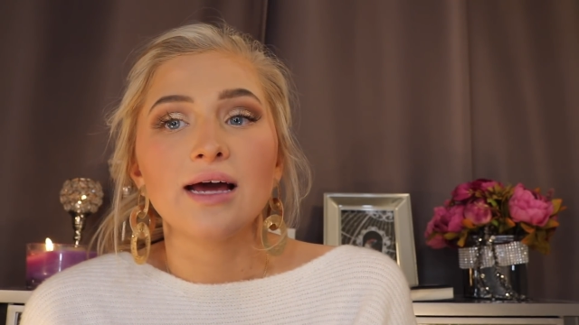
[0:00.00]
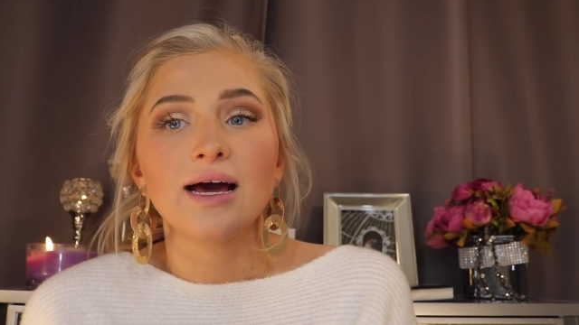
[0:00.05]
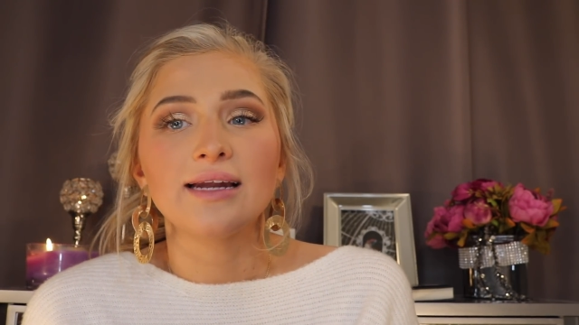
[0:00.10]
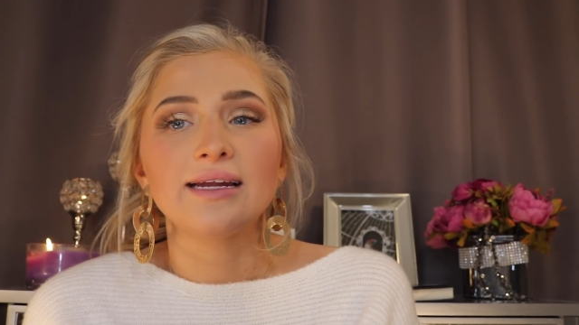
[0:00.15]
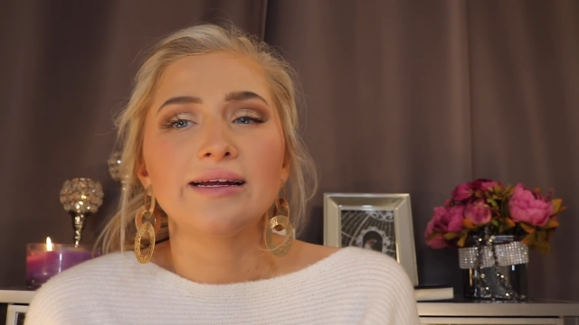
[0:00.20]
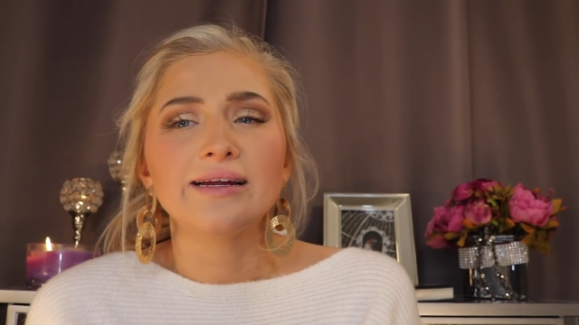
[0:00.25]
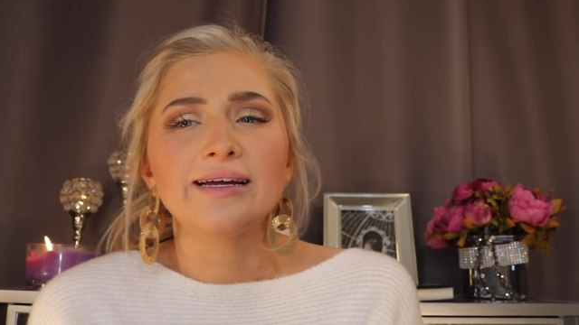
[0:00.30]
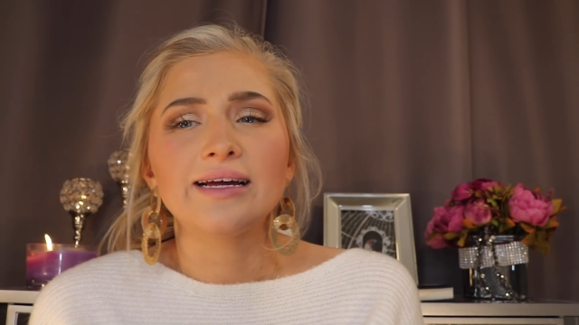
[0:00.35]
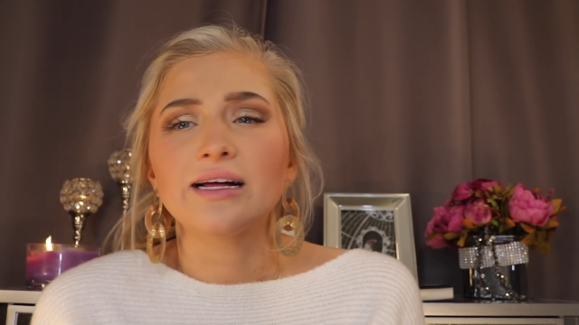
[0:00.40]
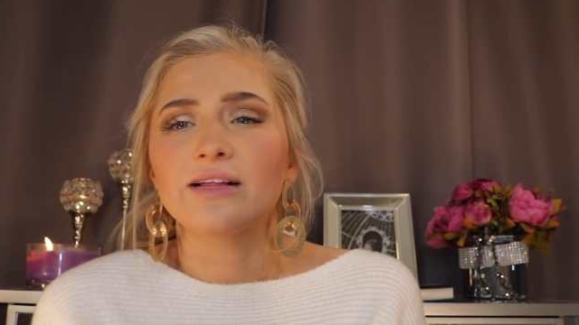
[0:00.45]
I
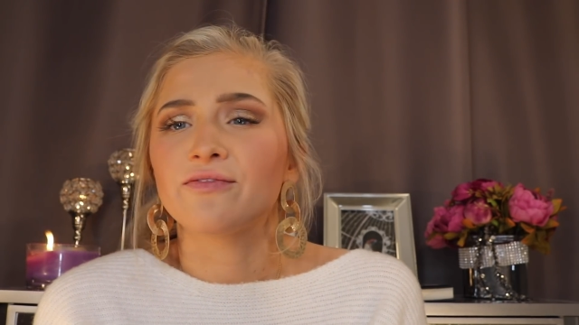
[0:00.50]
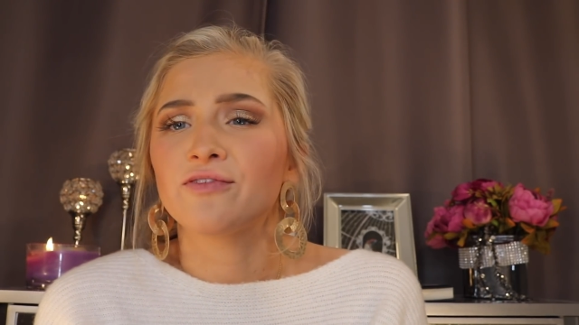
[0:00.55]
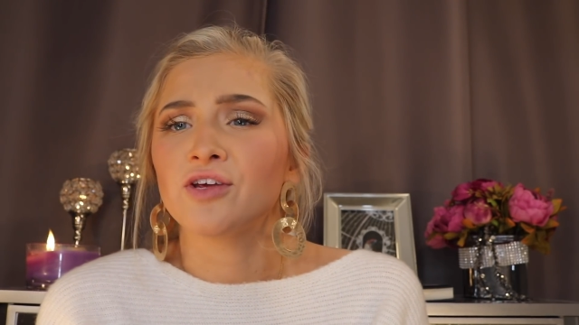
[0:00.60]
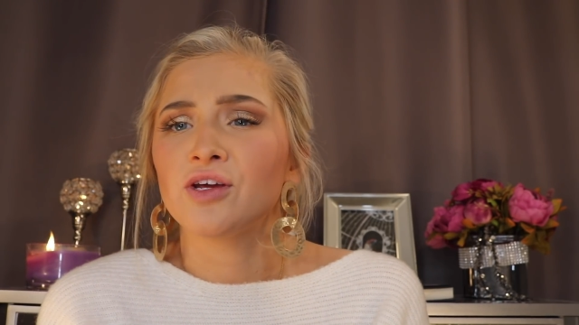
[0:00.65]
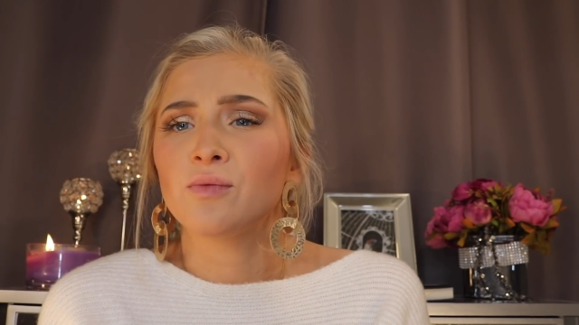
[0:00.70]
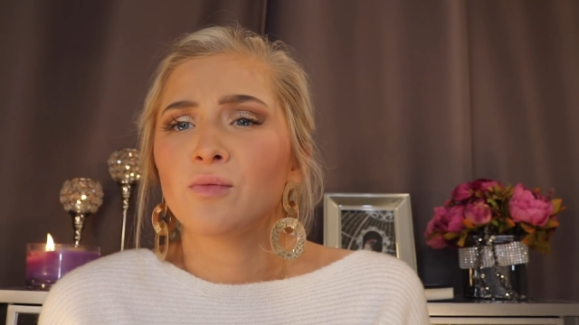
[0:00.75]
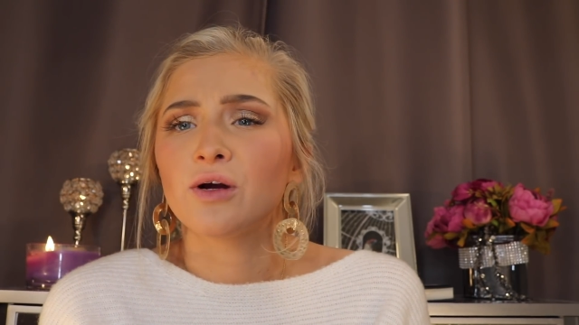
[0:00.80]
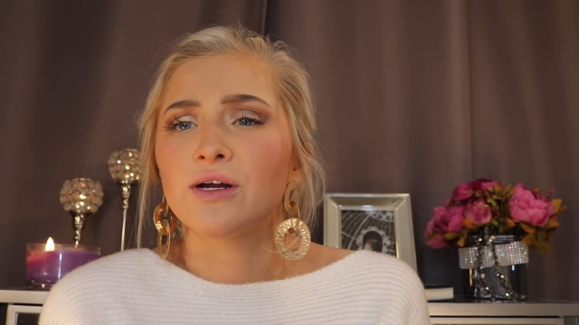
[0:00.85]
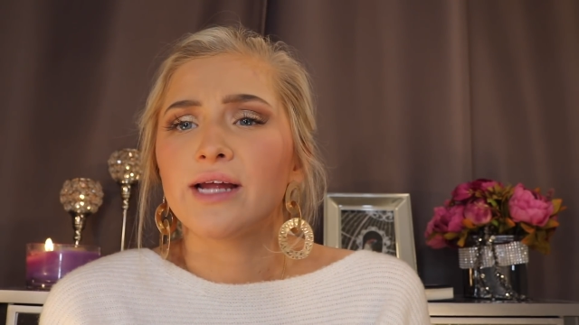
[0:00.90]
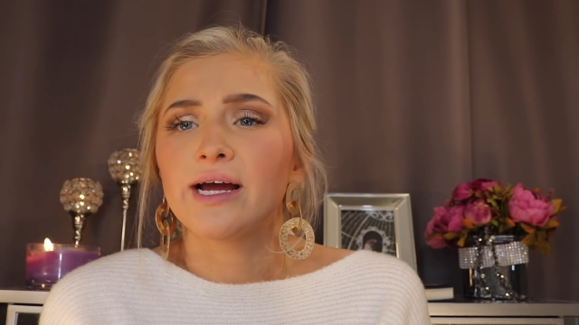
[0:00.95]
need to get a few
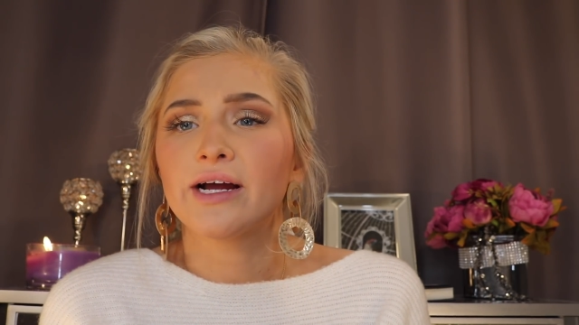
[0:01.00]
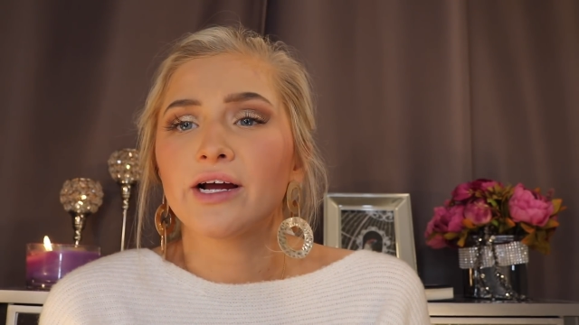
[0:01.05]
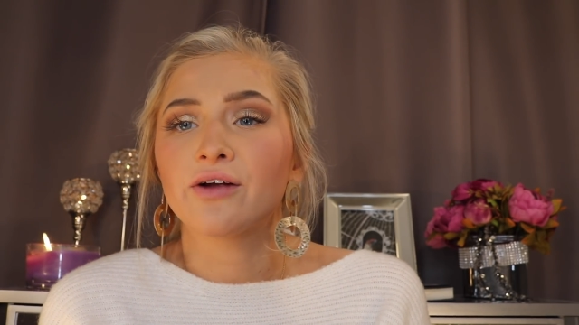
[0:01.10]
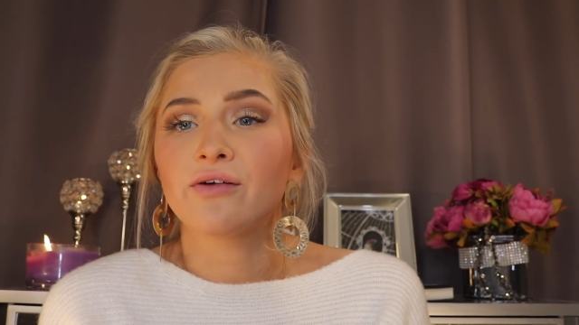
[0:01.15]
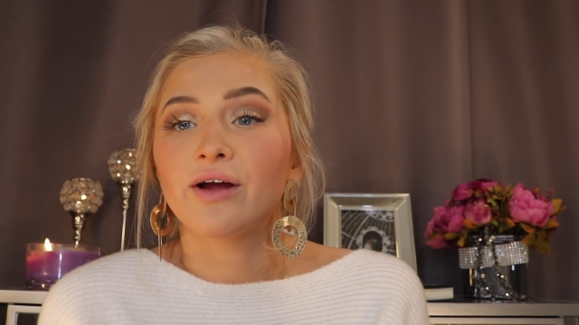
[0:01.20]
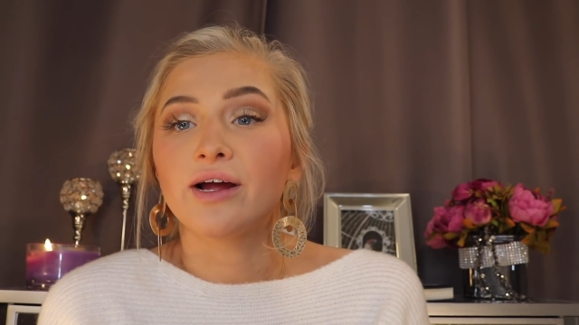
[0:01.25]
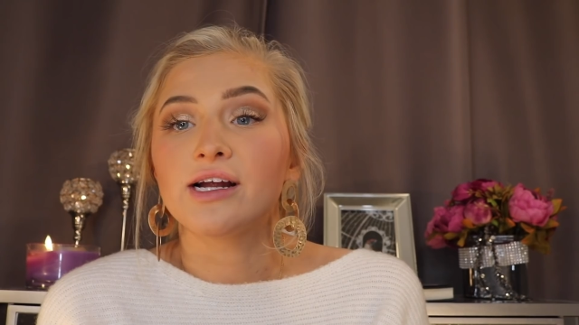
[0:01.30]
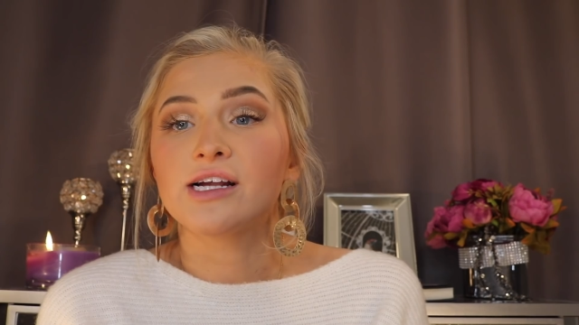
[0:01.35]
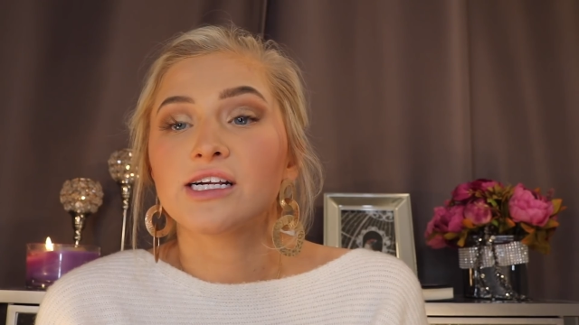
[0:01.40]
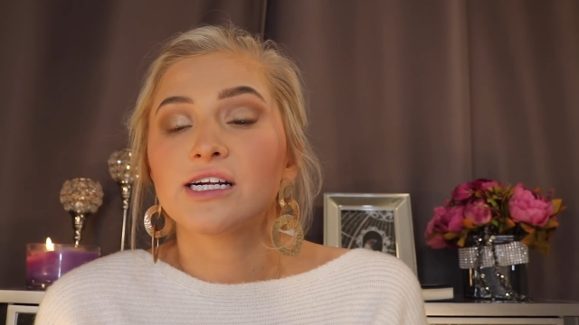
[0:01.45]
more
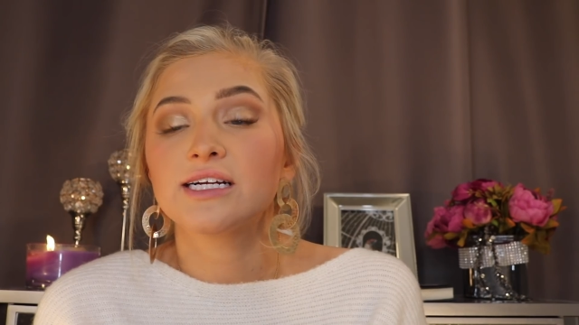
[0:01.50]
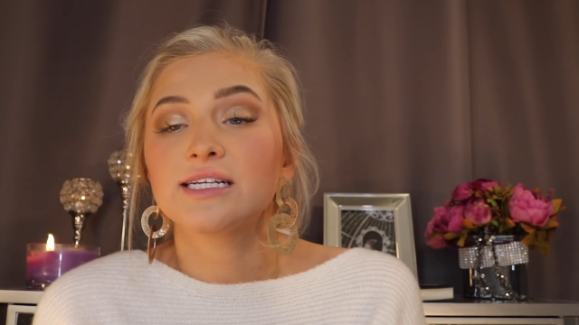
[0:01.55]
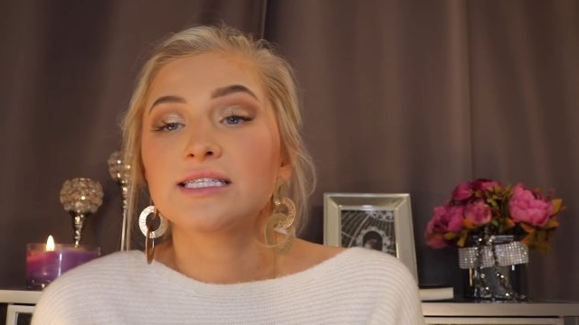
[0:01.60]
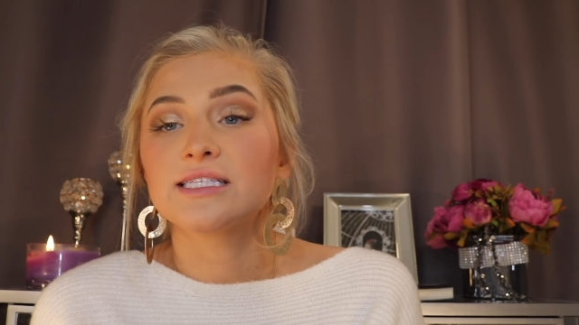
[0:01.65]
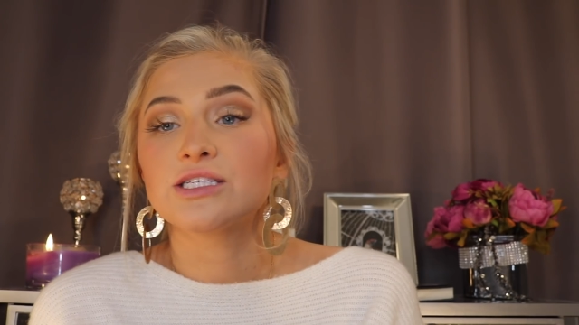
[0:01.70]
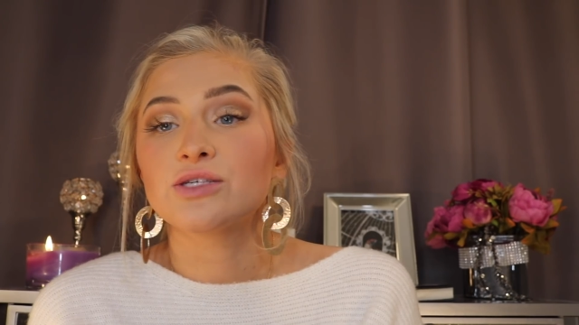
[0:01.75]
decorations,